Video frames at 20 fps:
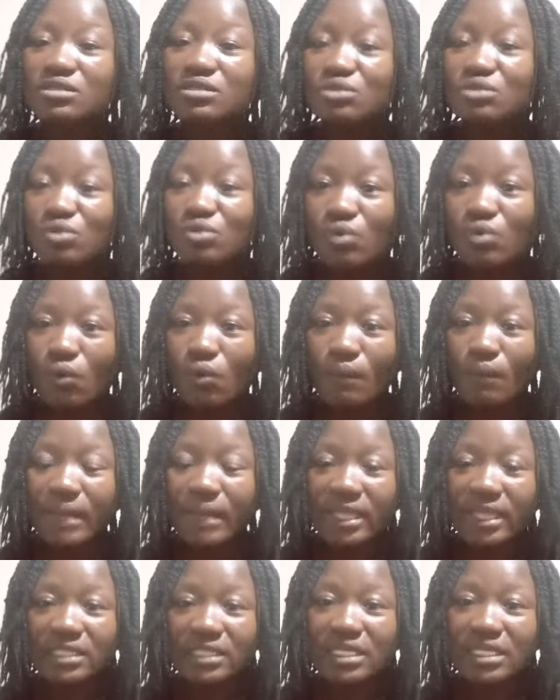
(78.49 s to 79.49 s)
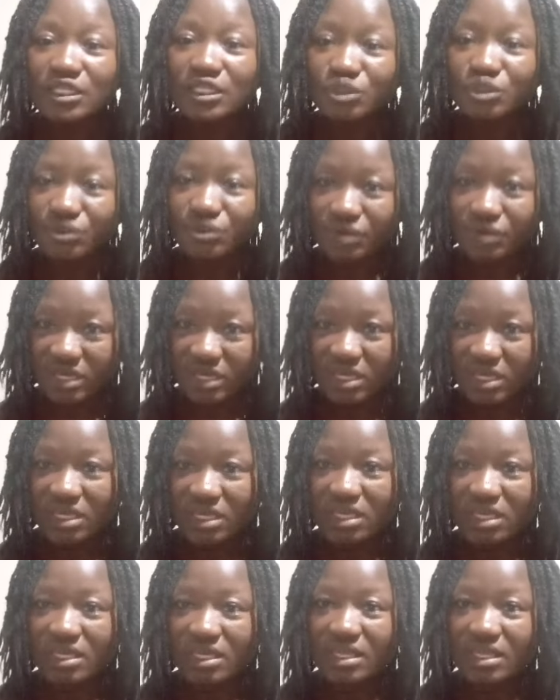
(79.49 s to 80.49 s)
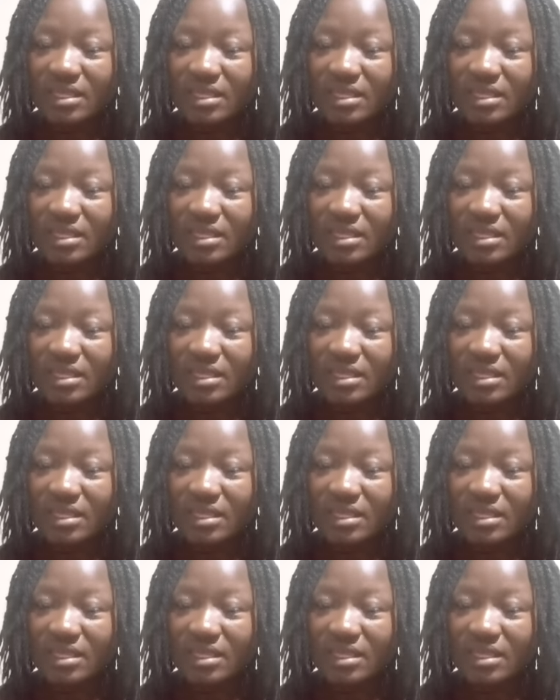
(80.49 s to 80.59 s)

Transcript: to grow my natural hair.